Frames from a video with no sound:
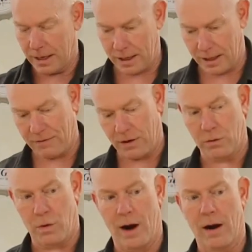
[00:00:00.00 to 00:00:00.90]
and cut that
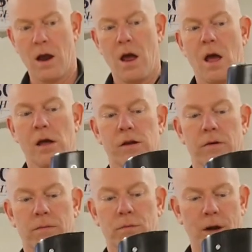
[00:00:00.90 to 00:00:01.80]
fucking wire.
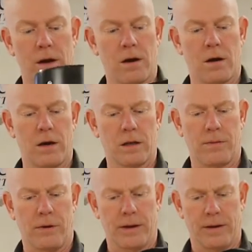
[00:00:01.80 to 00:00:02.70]
So we are at the
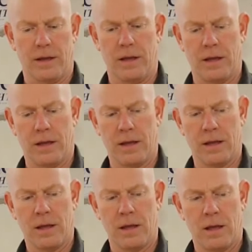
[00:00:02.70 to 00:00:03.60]
point
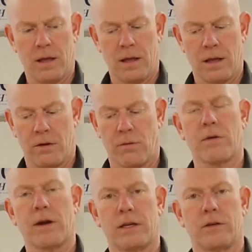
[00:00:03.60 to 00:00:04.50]
that we're
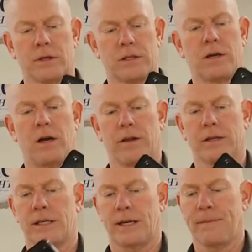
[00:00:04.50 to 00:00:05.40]
ready to install
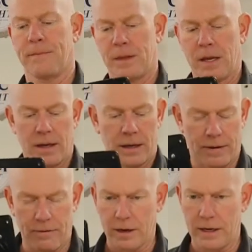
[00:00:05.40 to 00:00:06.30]
this thing.
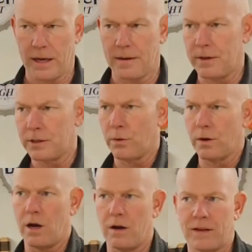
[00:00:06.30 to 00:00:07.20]
Now I've already done a bunch of
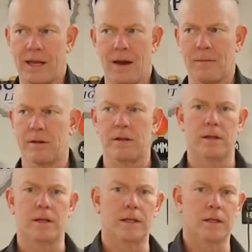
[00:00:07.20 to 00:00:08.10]
work off the camera,
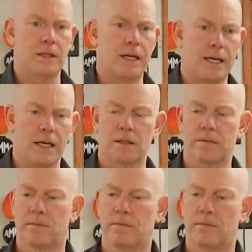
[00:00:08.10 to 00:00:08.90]
the, the tedious,